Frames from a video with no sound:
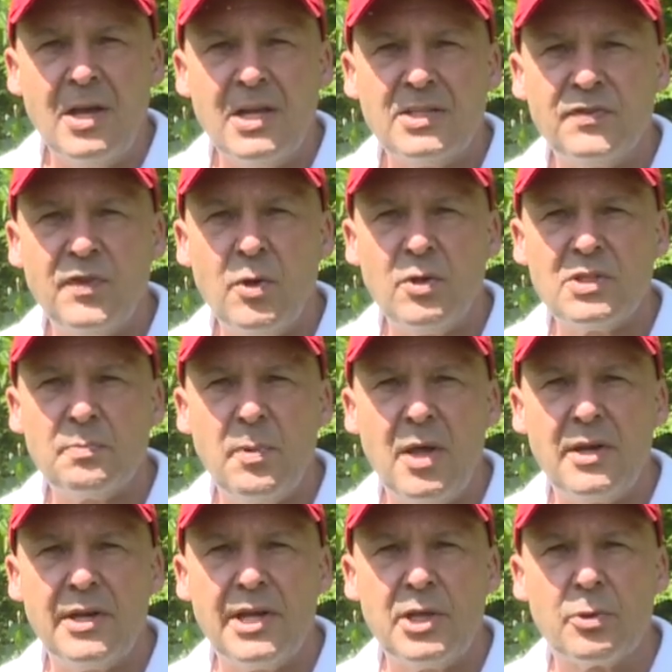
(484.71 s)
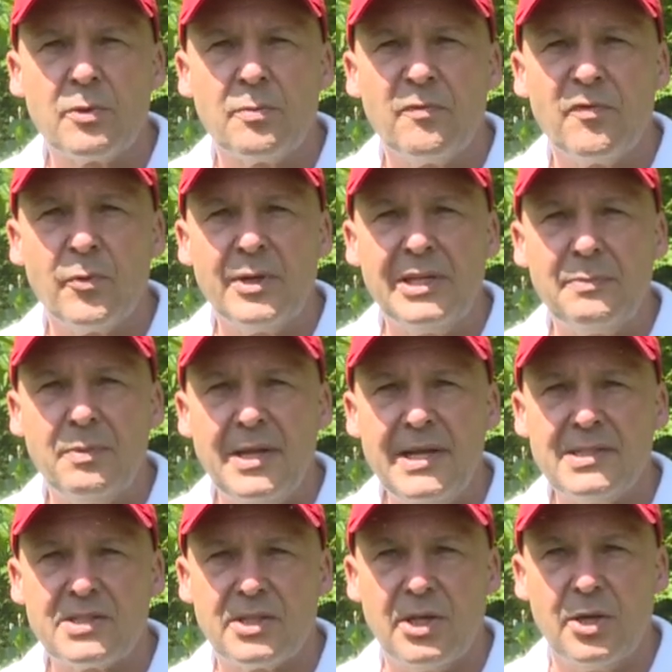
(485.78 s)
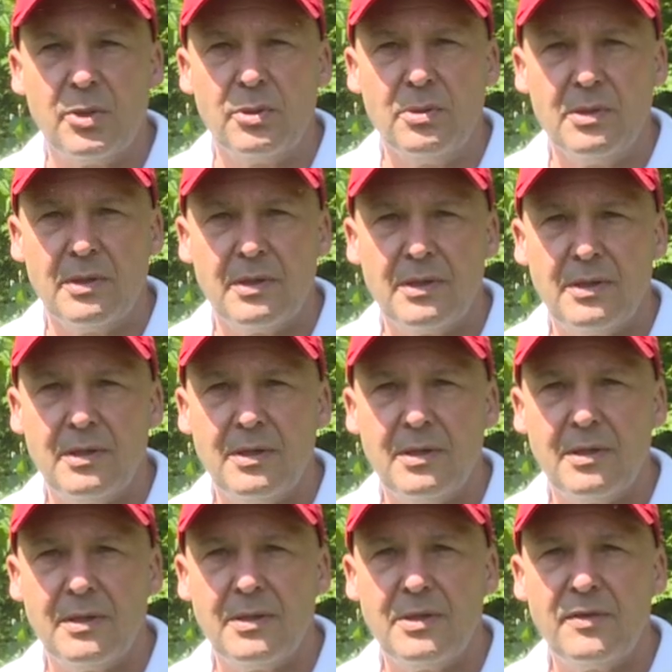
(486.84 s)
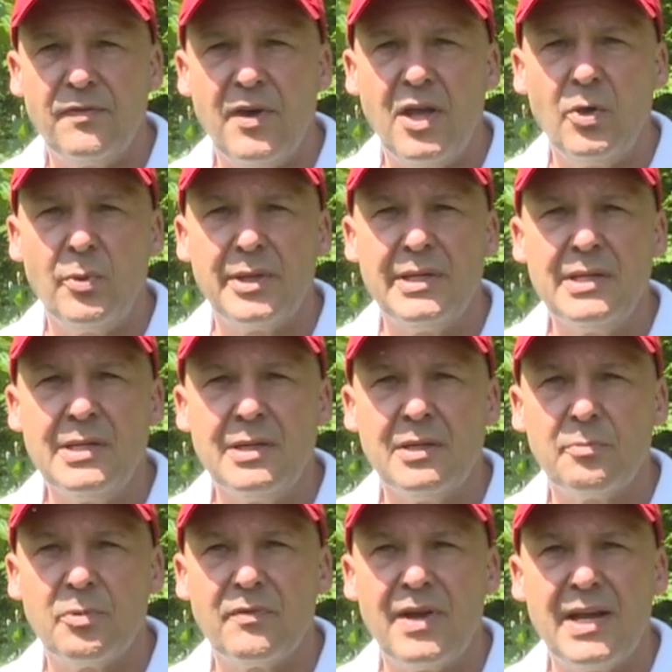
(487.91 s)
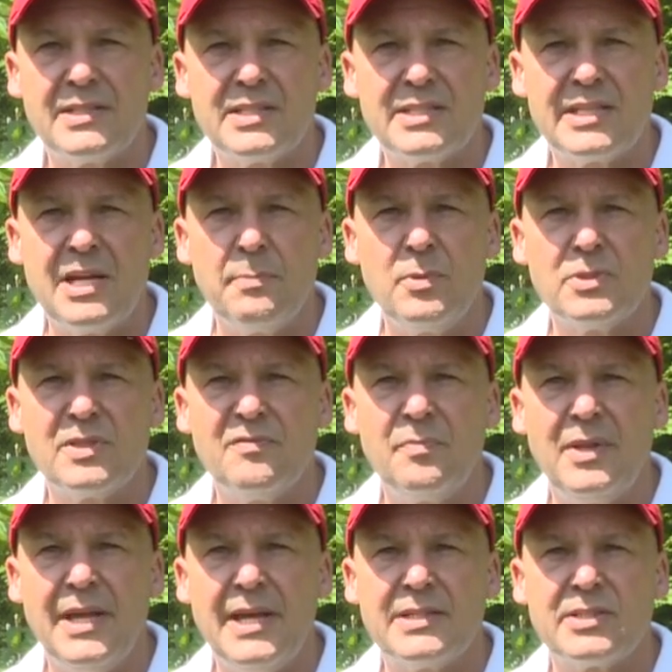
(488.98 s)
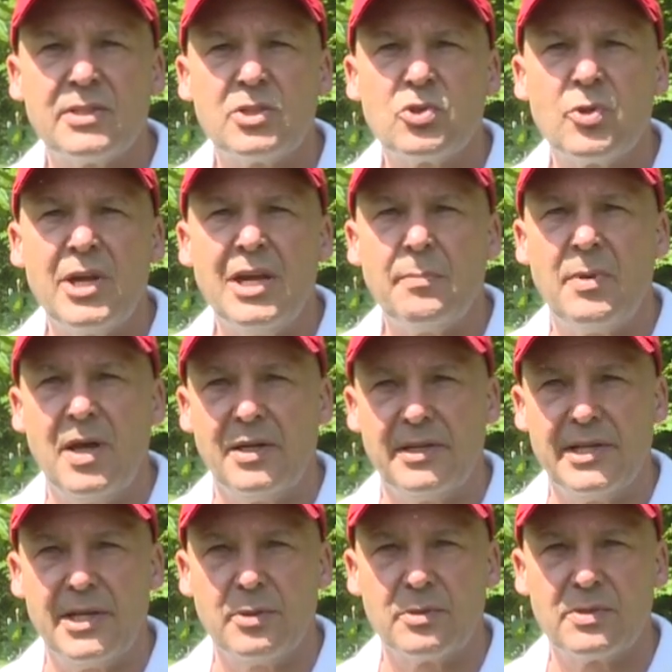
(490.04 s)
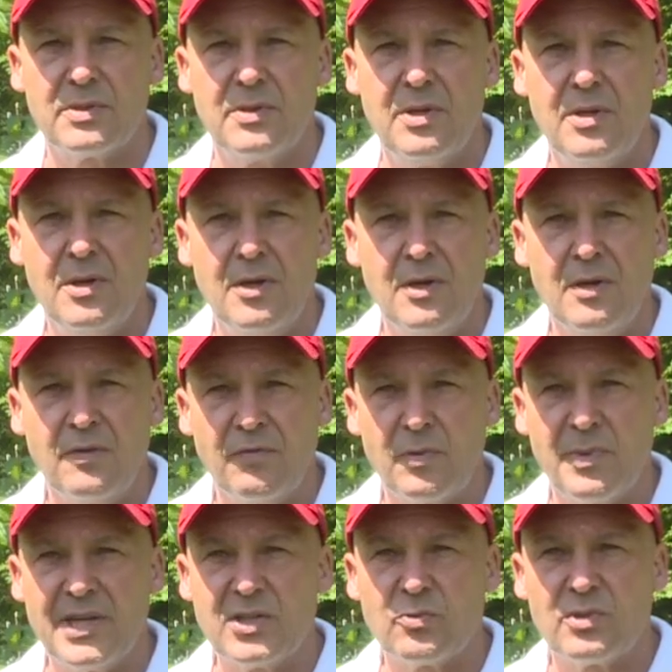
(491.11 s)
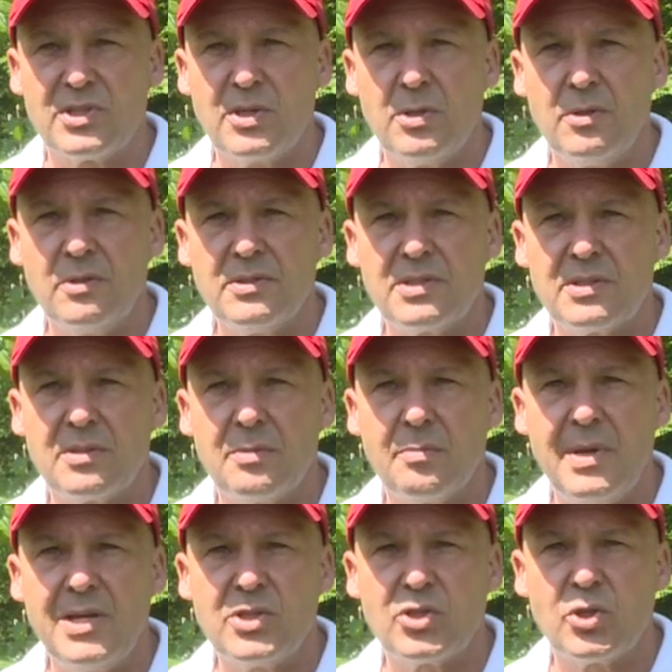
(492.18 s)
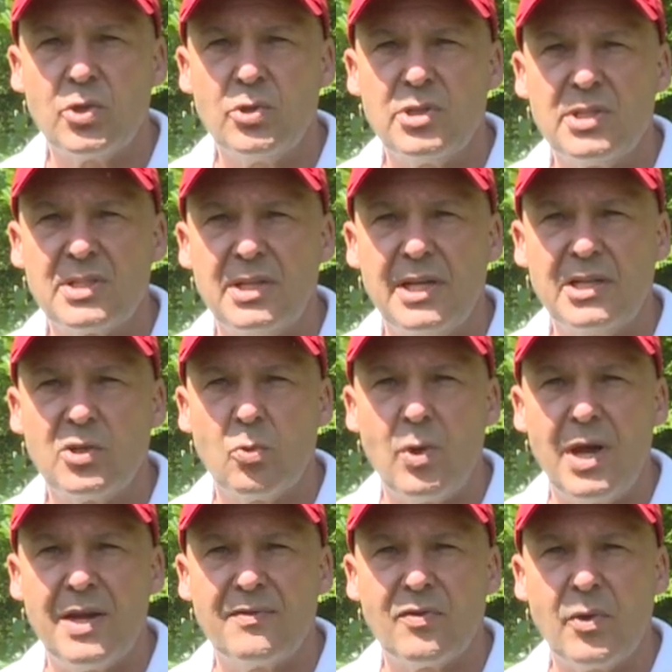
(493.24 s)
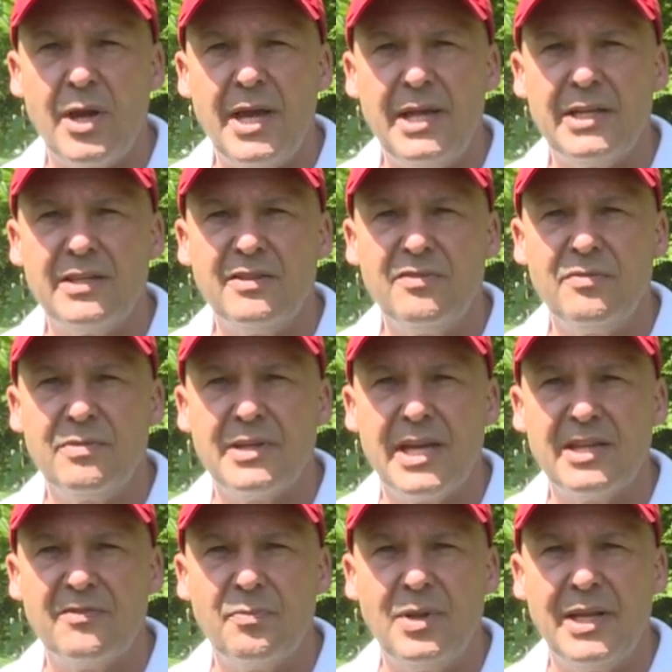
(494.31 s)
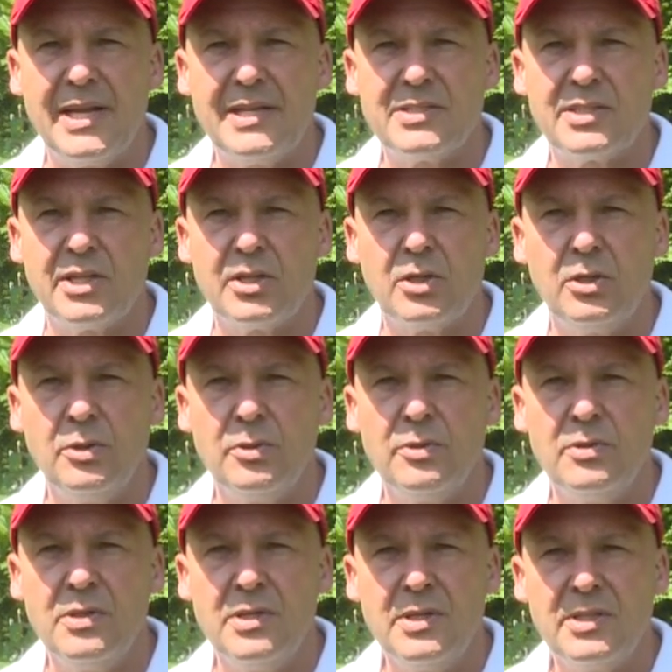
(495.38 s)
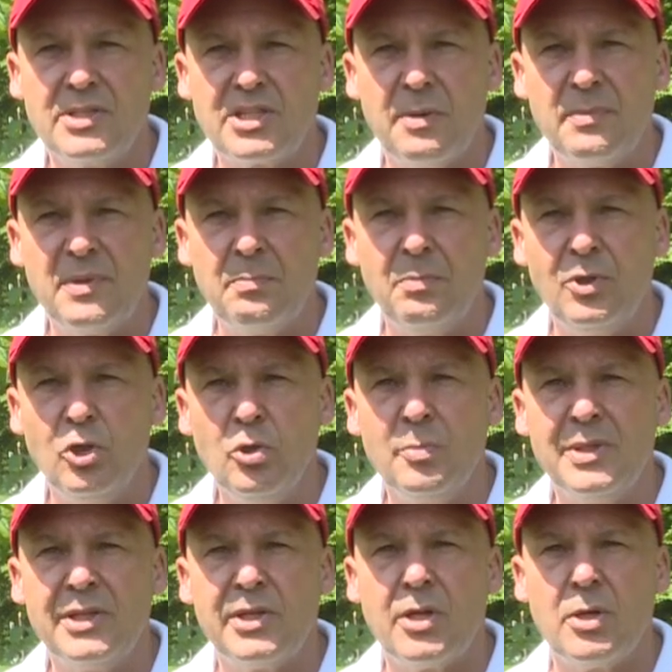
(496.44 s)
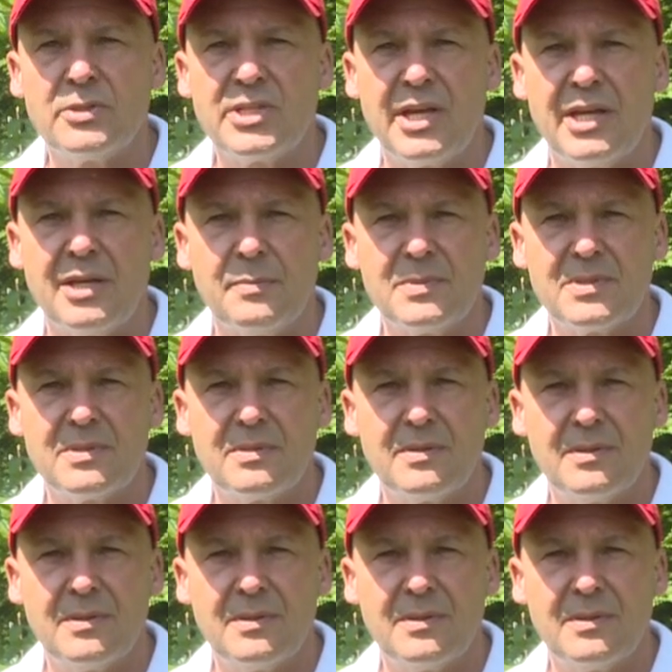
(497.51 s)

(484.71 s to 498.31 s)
As far as pollinator-friendly plants go, the following provides examples of plants that attract pollinators. For best results, make sure you select a wide variety of native plants that include something blooming at all times.